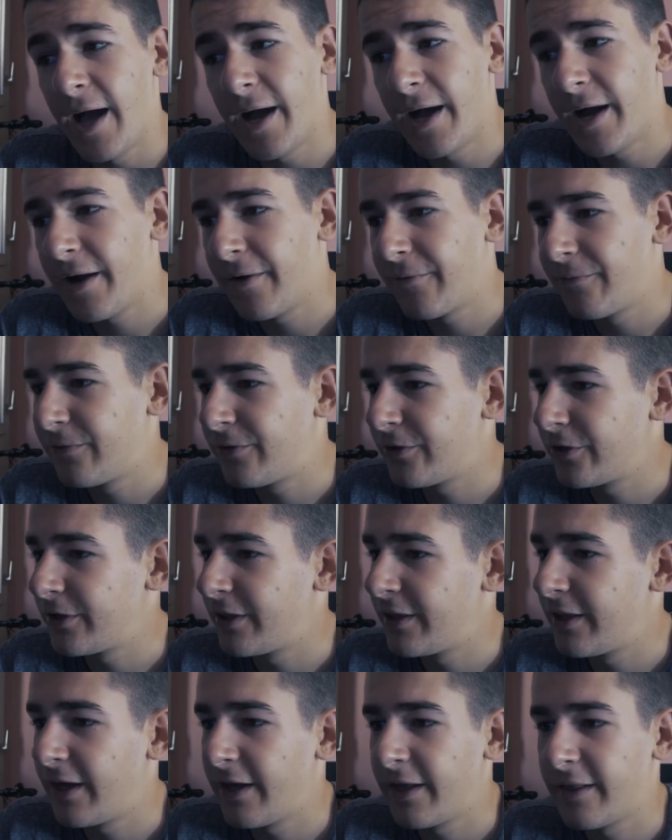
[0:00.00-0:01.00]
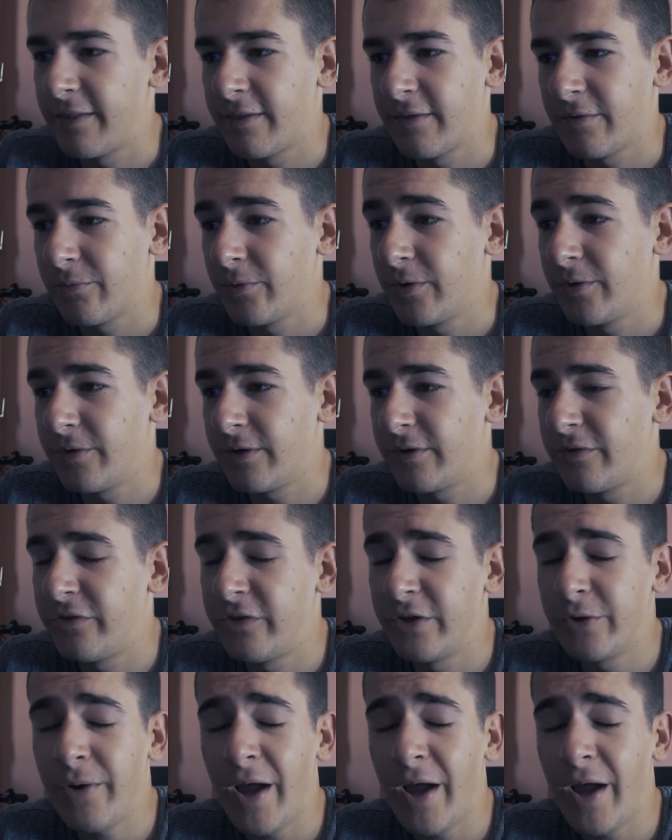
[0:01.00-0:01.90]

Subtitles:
After that, we will see.